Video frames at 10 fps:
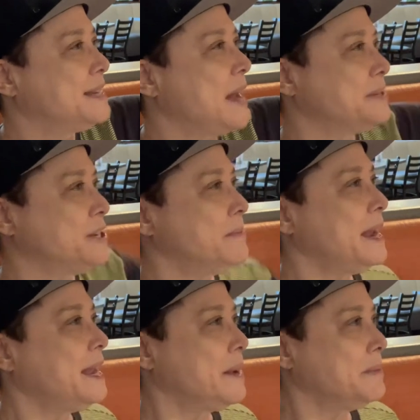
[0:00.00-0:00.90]
I'm still
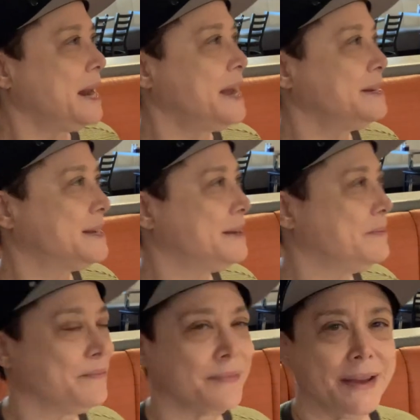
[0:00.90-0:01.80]
making, I'm gonna end
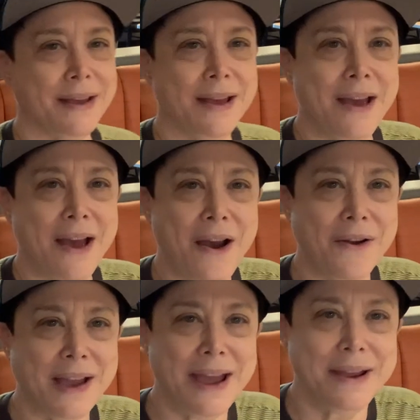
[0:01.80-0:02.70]
it.
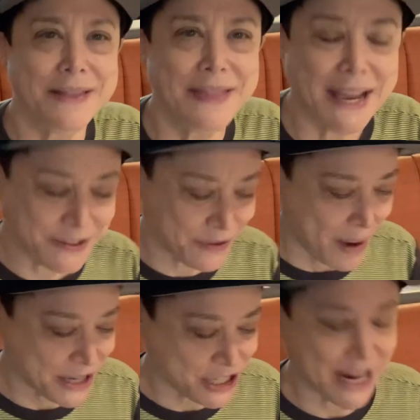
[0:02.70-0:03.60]
Okay, thanks for
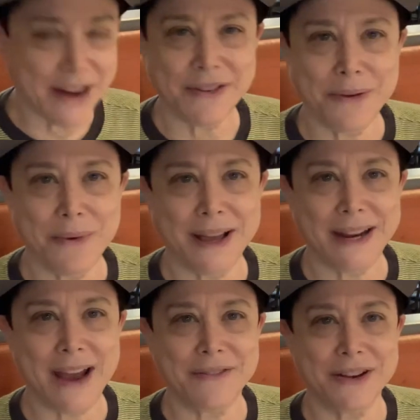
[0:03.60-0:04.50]
watching everyone.
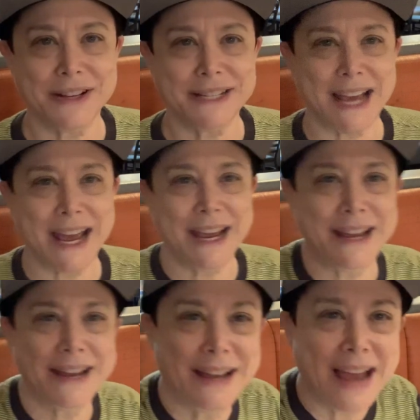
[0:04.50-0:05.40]
Have a good day.
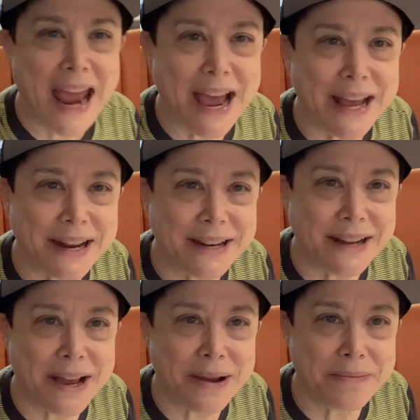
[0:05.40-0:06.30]
And
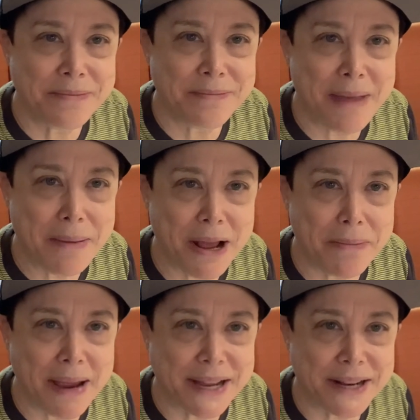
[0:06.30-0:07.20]
um, maybe I'll
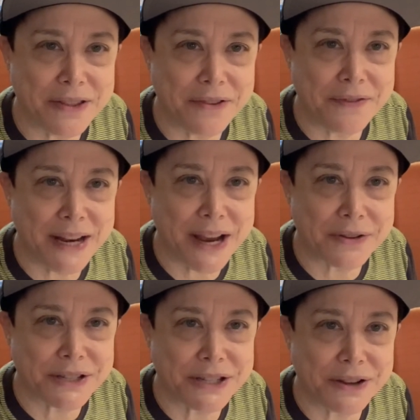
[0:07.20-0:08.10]
make another video
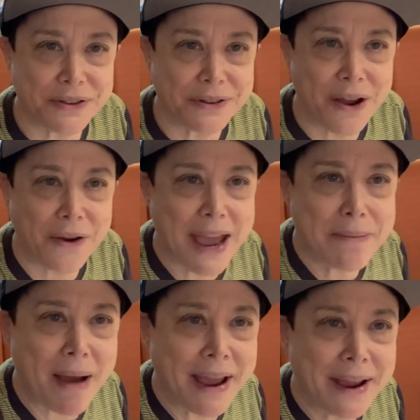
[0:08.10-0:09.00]
soon. Okay,
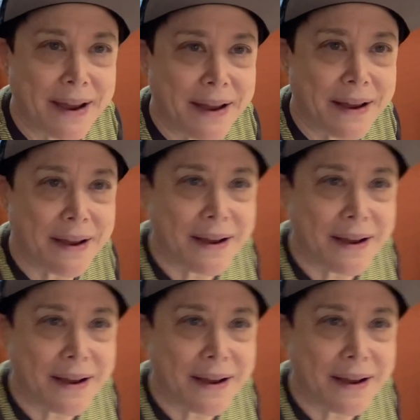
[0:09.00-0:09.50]
bye.